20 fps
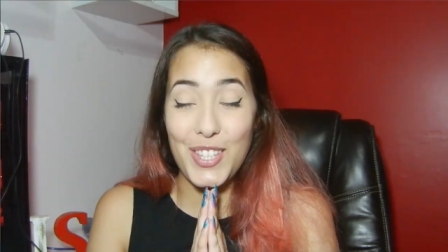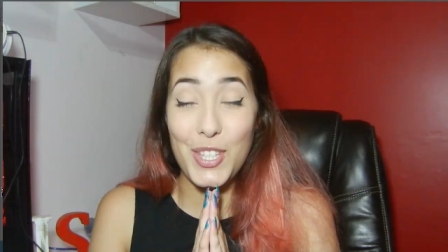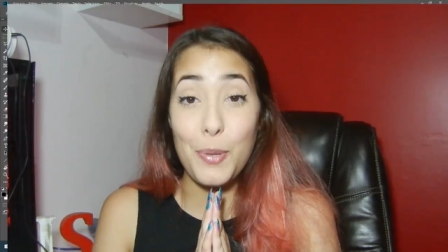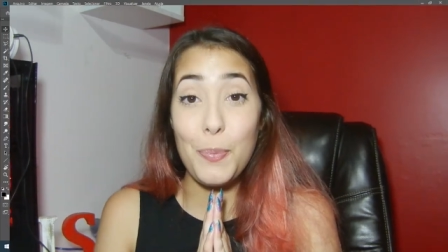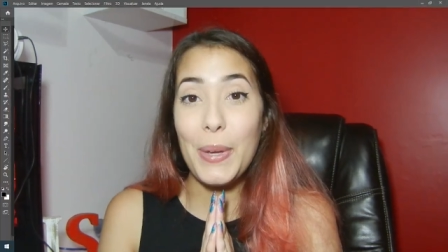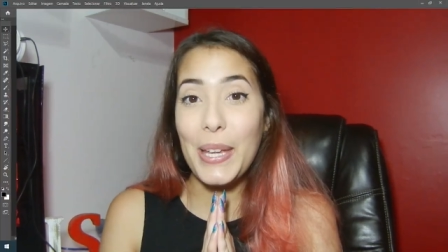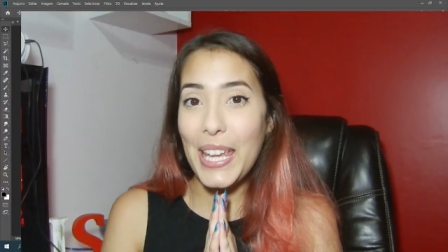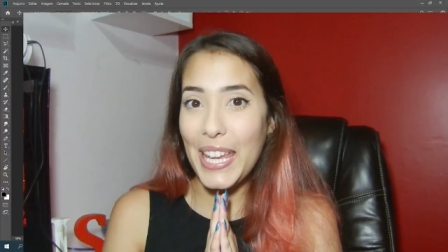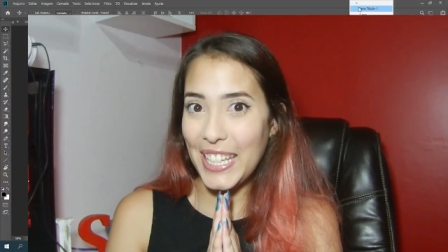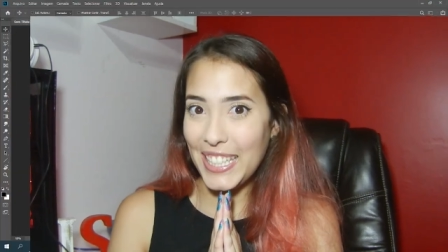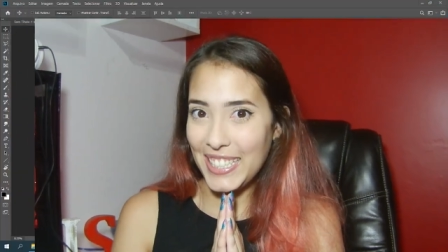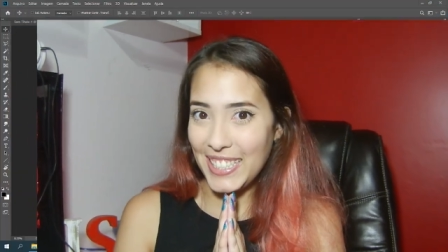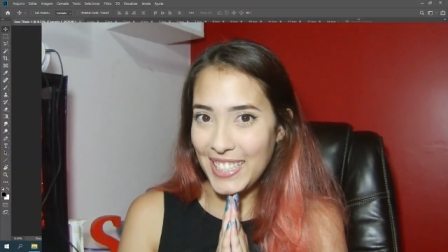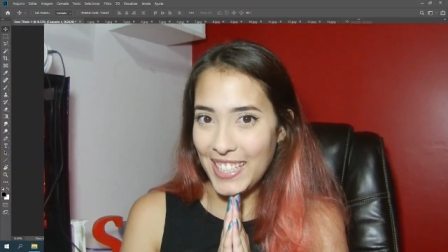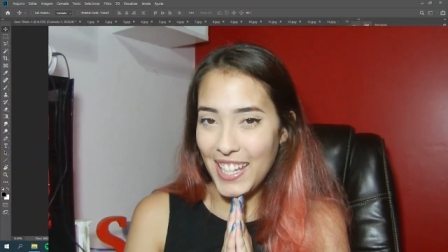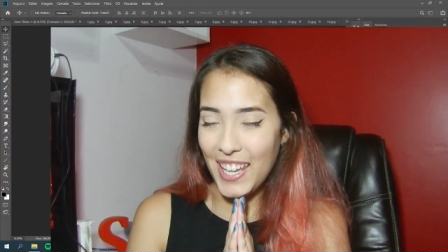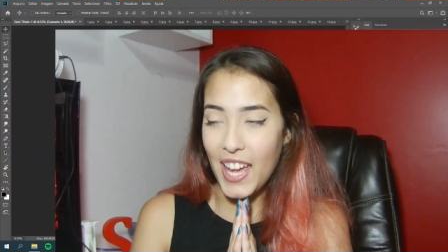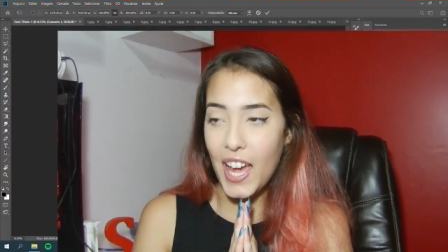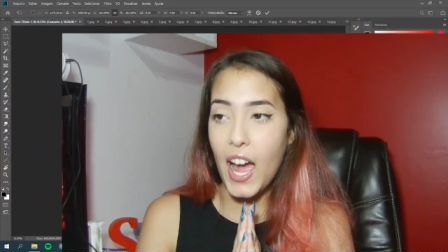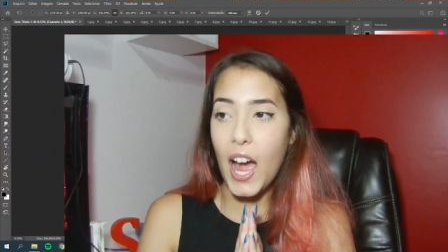To begin,
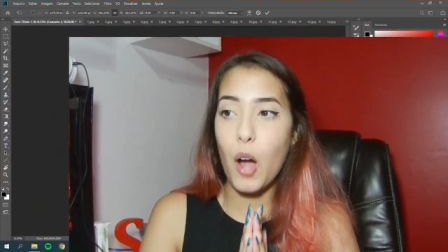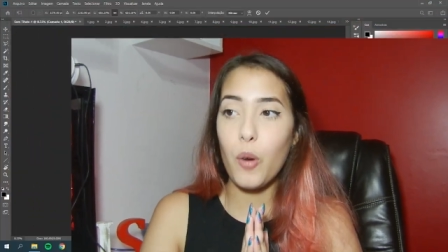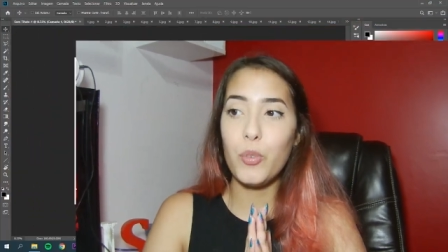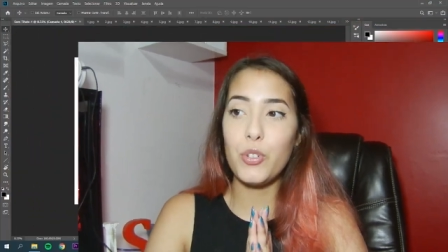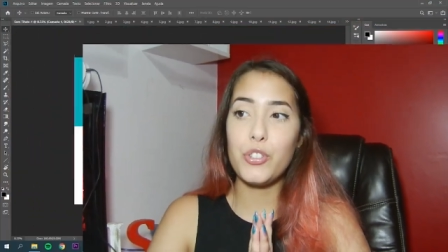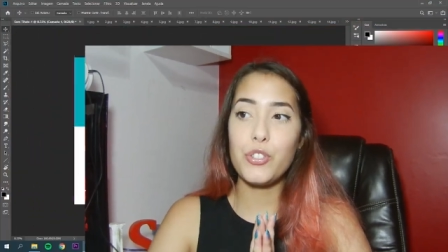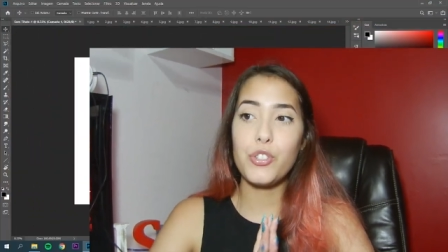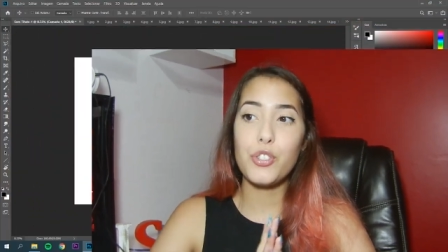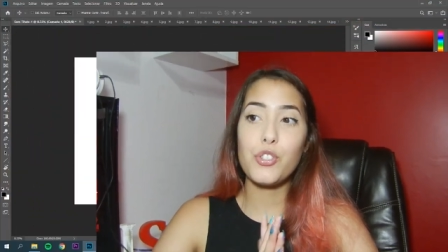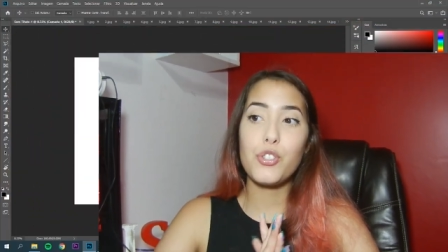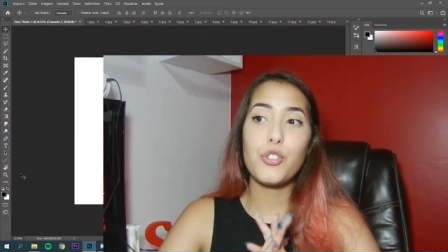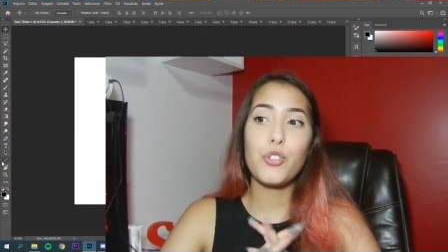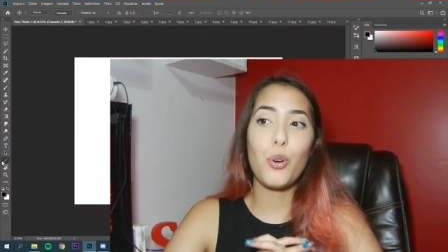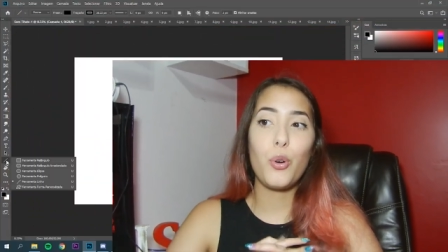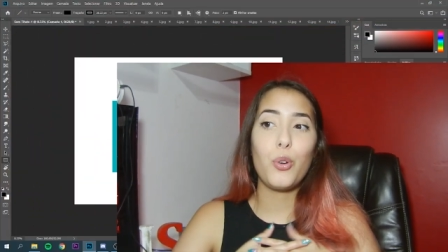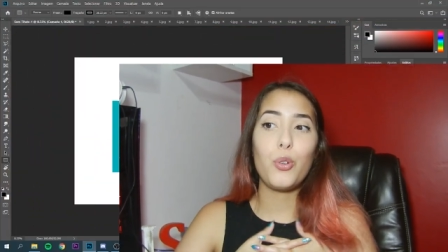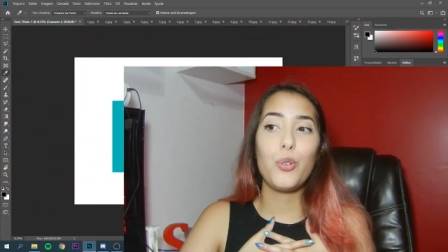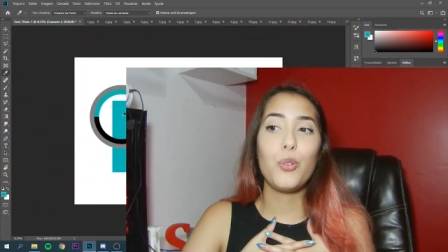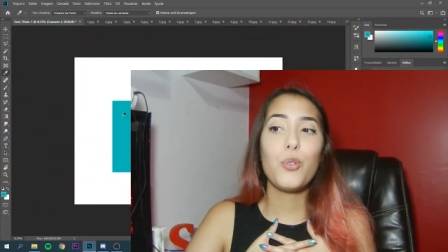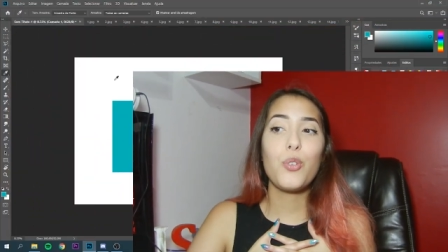I want to show
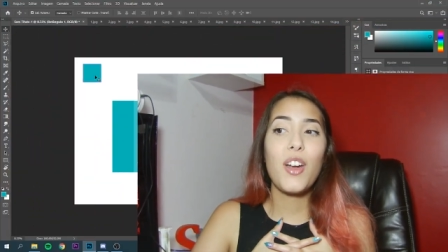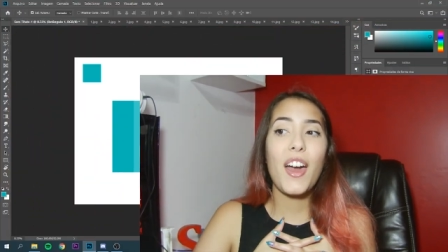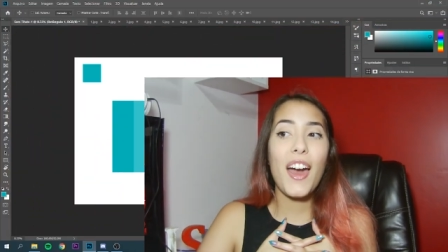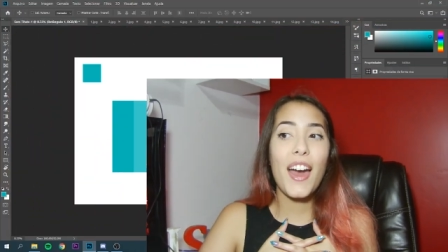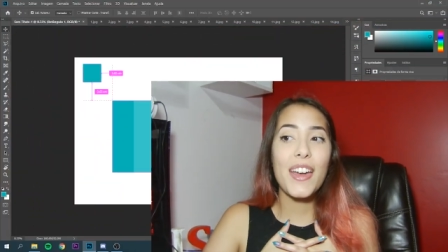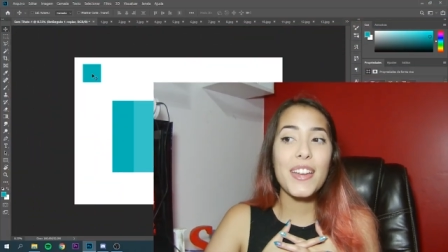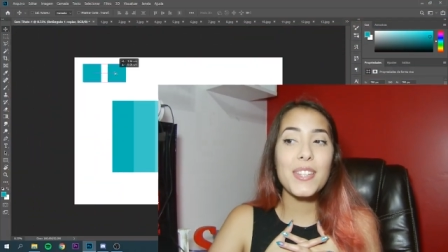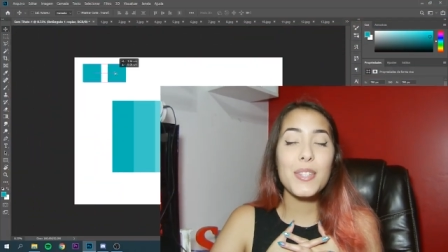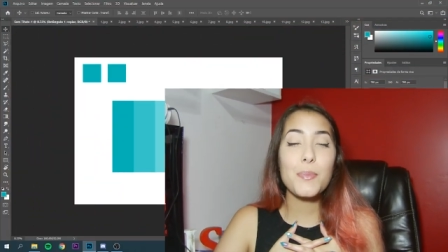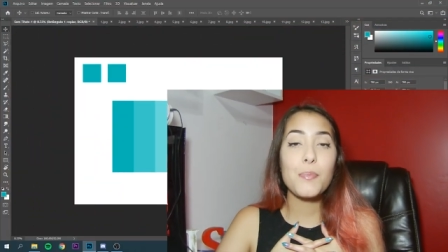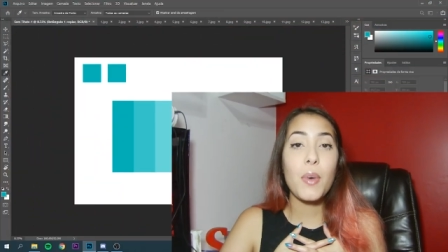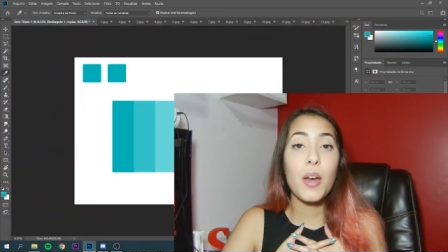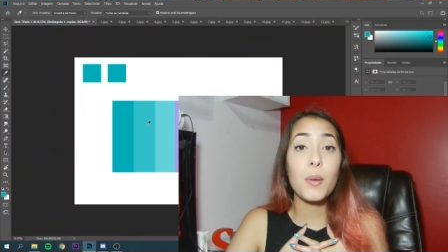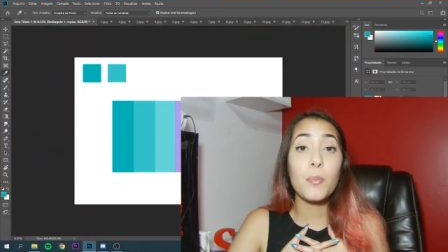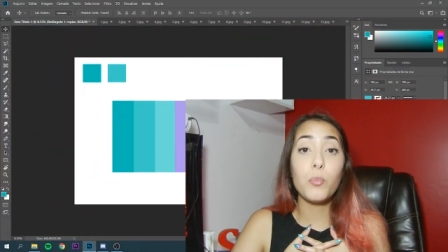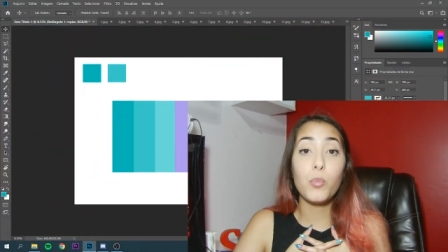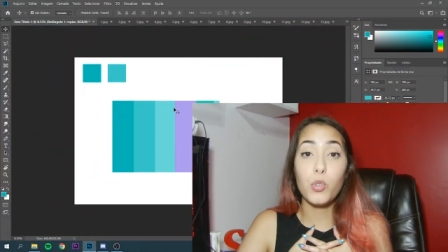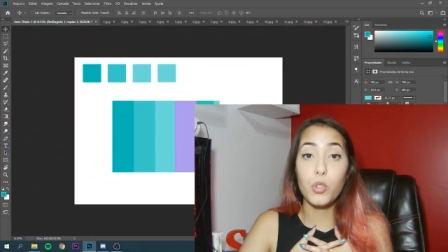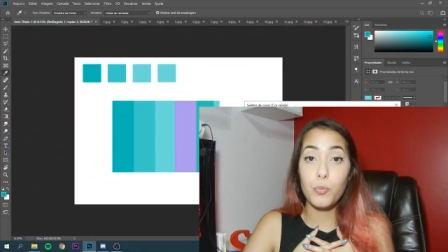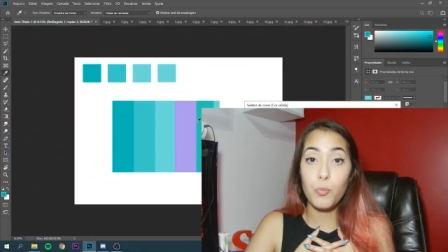you guys my
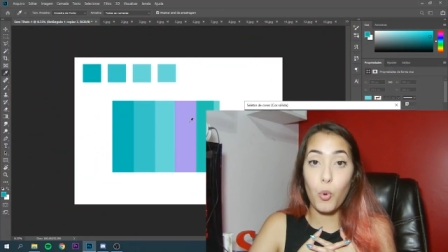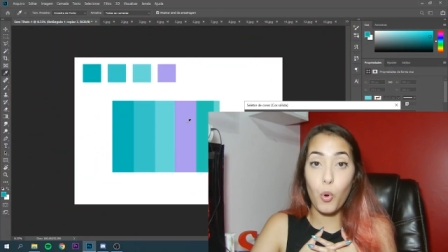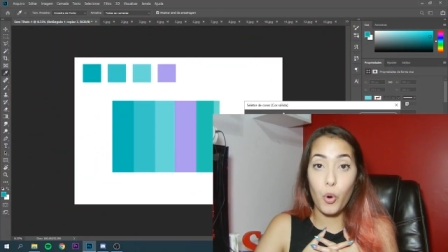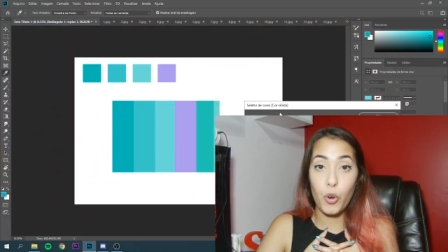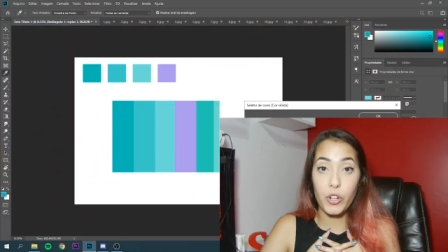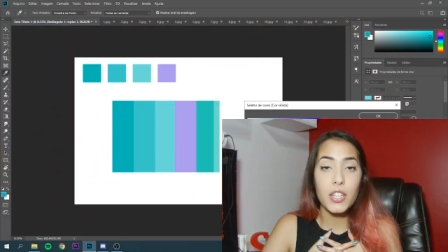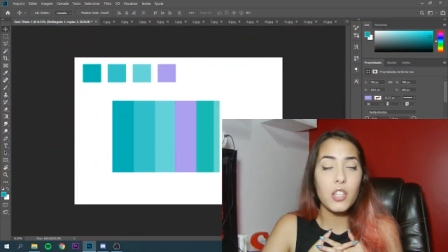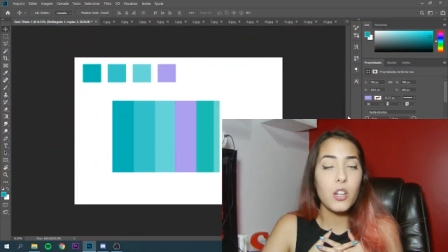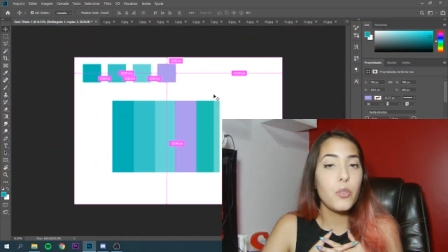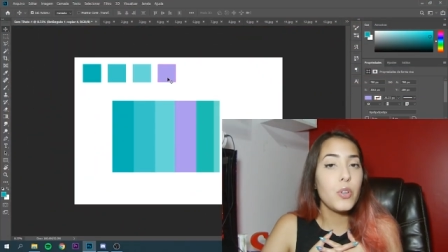mood board. There